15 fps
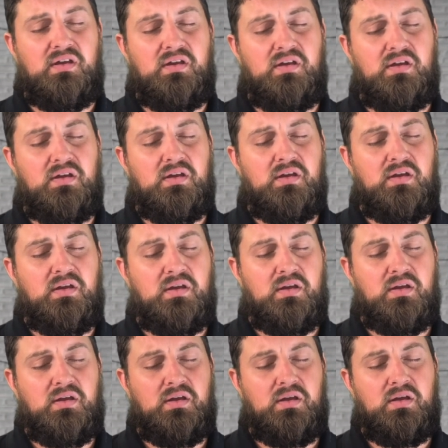
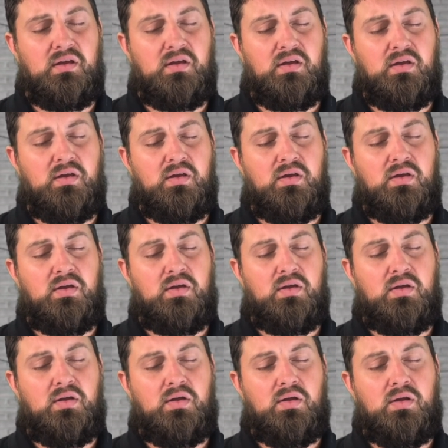No one is speaking in this clip.